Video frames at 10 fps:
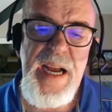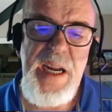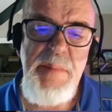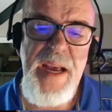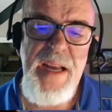a
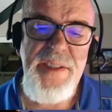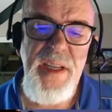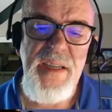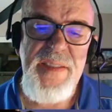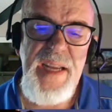commander's
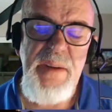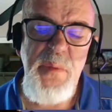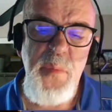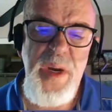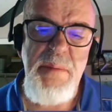going to say,
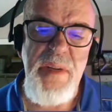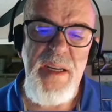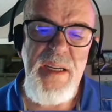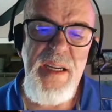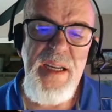wait a
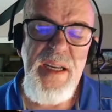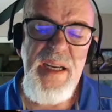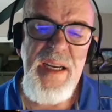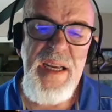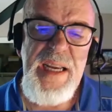minute,
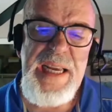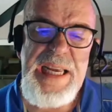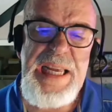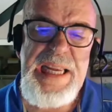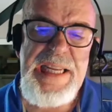
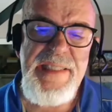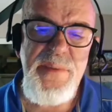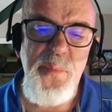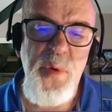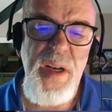he
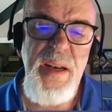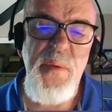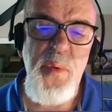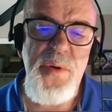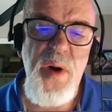gets what
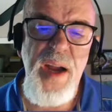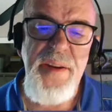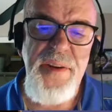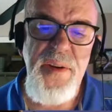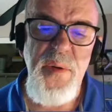we're trying
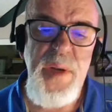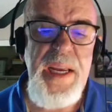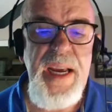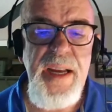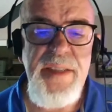to do.
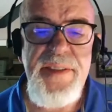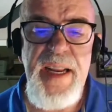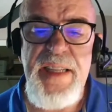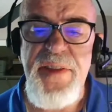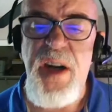He
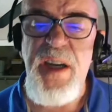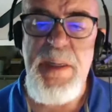understands our